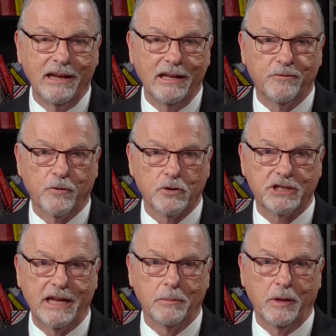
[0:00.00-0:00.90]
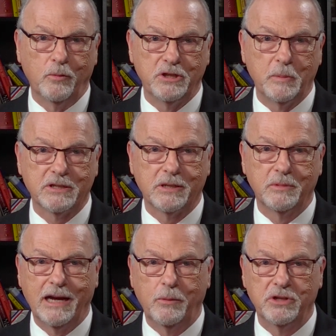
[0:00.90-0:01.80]
In the first segment, we spent some
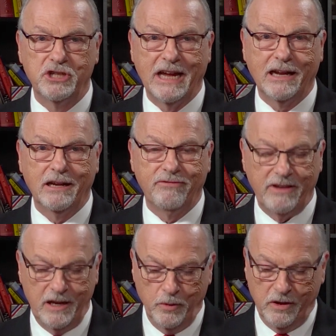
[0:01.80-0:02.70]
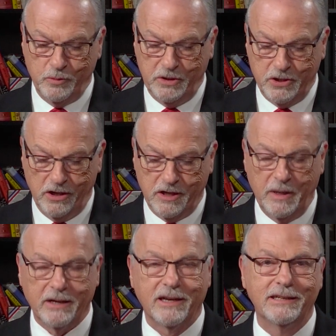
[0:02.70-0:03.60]
time with Jack Lefebvre as we talked
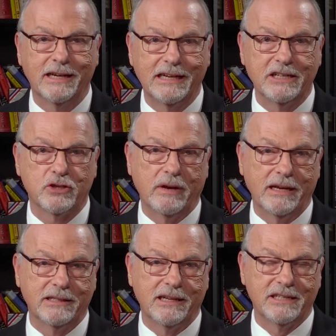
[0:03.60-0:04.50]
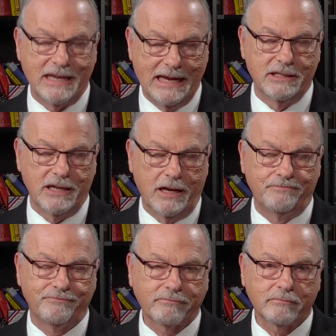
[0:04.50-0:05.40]
about Kentucky Stands Up.